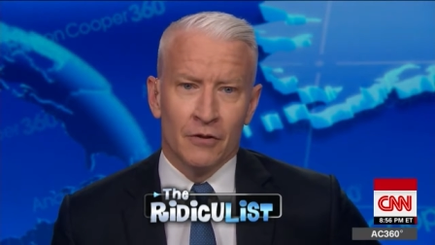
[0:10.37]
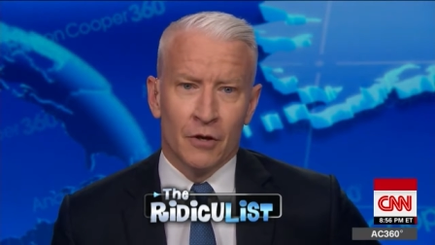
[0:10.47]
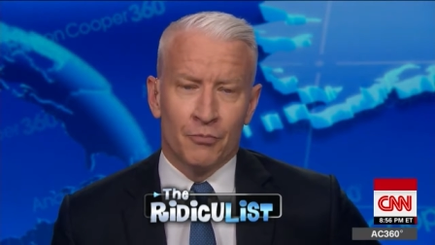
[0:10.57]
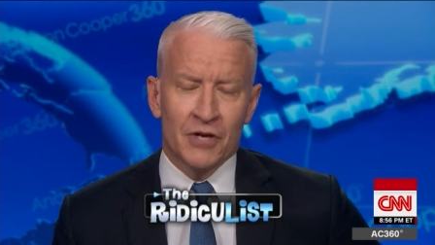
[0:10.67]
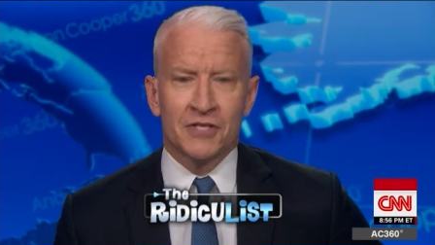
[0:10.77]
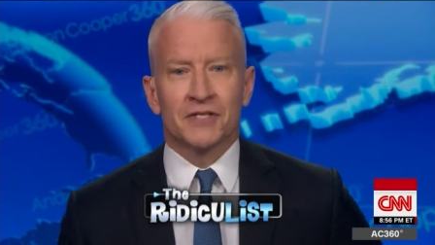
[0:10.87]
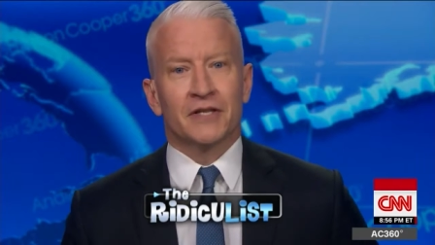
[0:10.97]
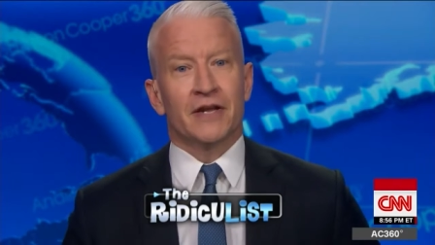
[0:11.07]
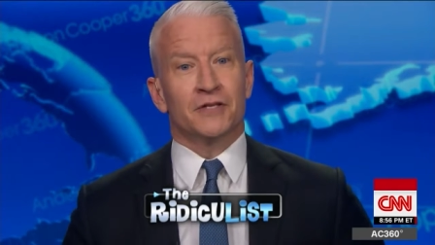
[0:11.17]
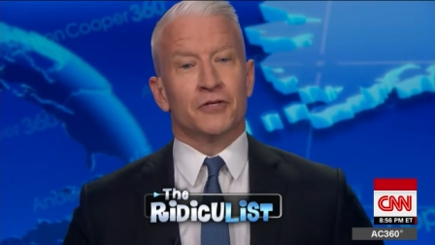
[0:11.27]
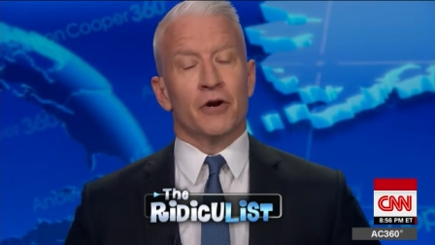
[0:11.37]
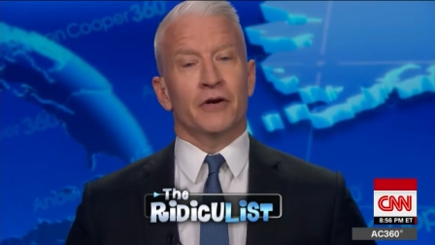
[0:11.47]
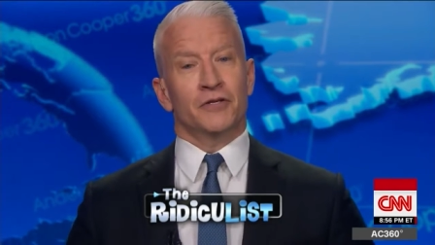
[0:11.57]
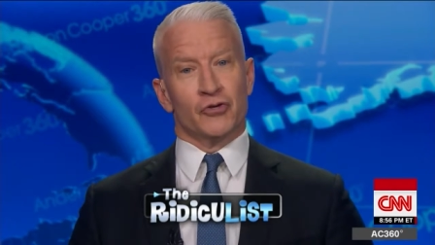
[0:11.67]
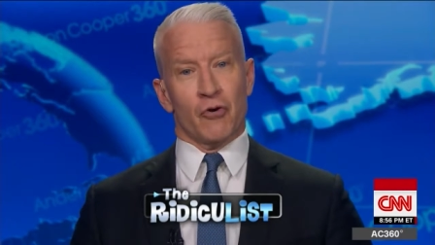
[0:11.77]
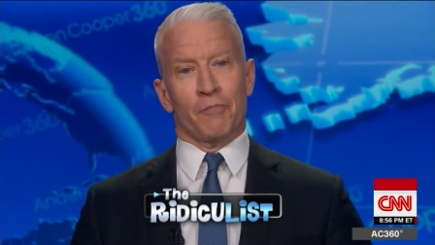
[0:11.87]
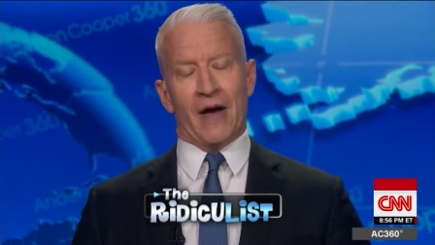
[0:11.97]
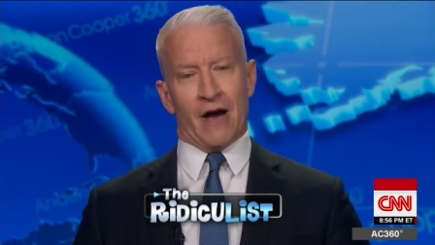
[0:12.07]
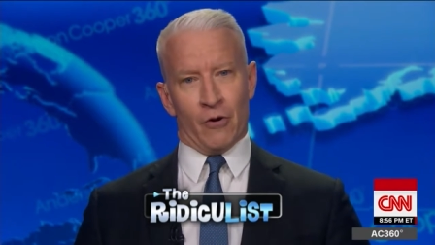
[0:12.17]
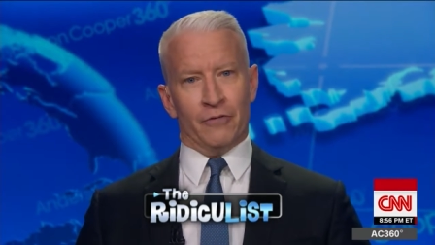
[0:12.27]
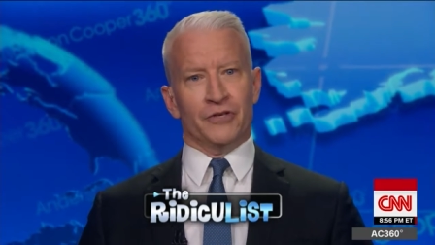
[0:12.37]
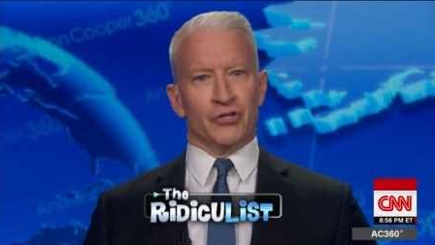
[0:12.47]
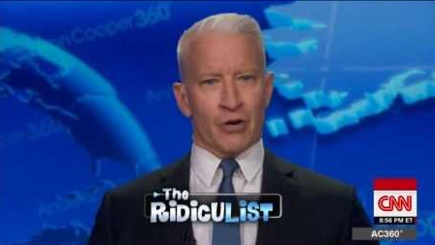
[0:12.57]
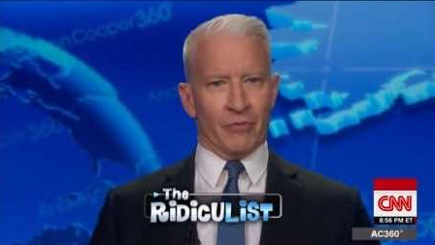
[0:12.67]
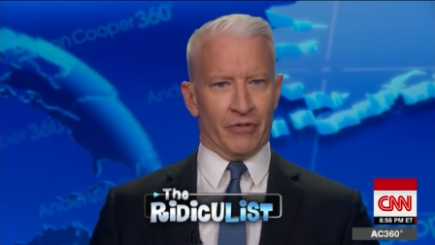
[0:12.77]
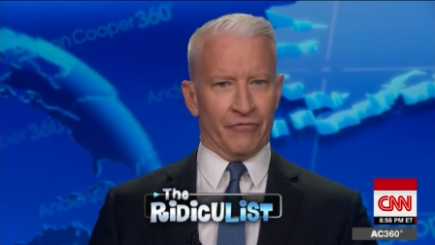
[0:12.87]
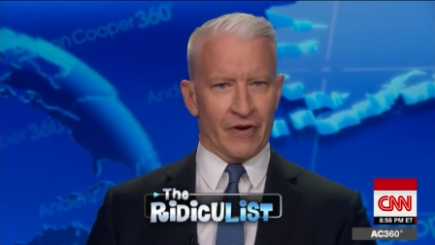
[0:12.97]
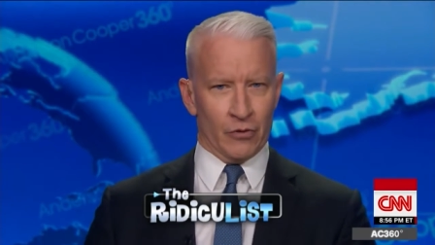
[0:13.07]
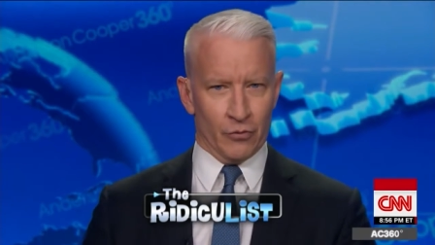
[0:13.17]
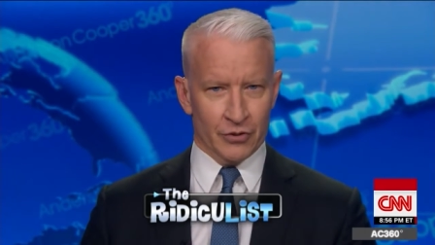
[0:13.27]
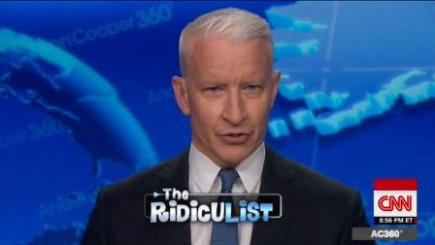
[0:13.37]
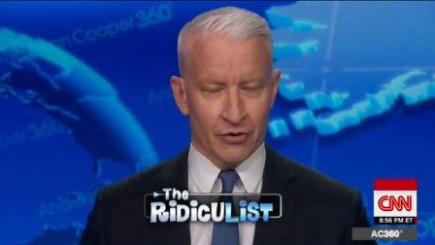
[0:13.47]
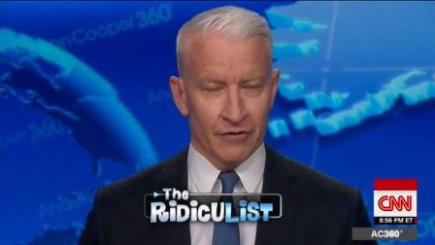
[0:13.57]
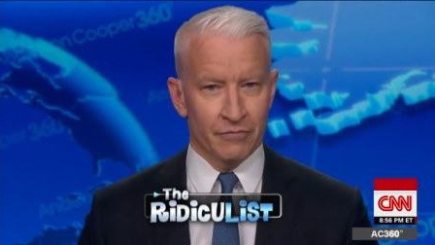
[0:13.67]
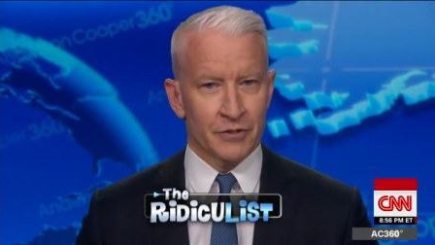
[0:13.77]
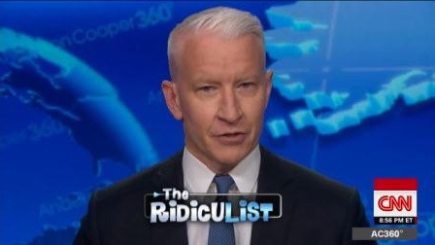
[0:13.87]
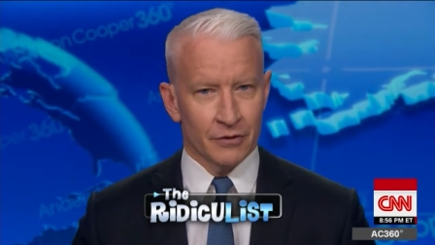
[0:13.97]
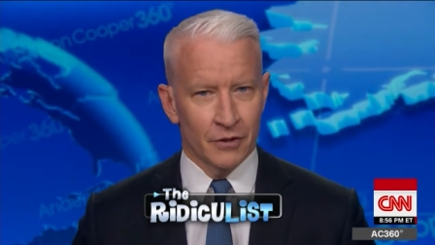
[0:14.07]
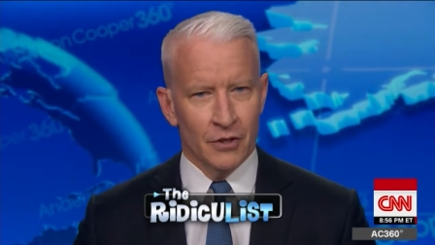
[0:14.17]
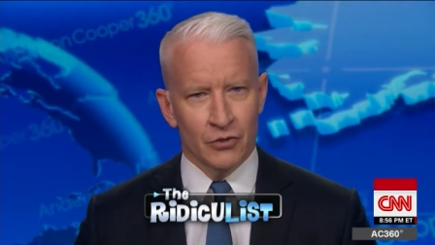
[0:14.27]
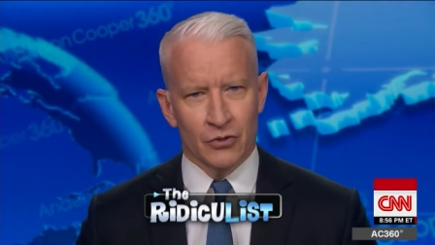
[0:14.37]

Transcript: The president's latest target is Jerome Powell, the chairman of the Federal Reserve. Mr.